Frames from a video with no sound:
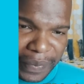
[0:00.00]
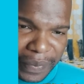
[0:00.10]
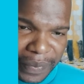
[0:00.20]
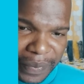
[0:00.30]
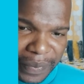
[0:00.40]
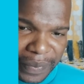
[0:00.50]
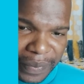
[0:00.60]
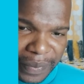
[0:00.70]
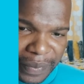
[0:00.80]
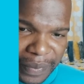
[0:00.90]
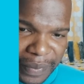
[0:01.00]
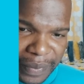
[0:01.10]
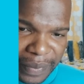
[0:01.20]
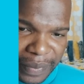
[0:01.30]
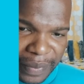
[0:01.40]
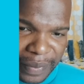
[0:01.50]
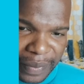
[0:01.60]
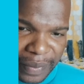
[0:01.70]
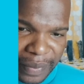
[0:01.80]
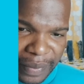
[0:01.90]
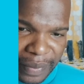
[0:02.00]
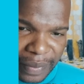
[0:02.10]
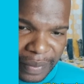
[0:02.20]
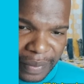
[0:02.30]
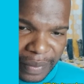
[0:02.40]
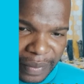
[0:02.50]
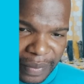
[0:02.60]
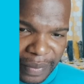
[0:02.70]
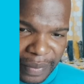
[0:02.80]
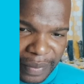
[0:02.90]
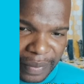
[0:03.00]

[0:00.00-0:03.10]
Nothing is said.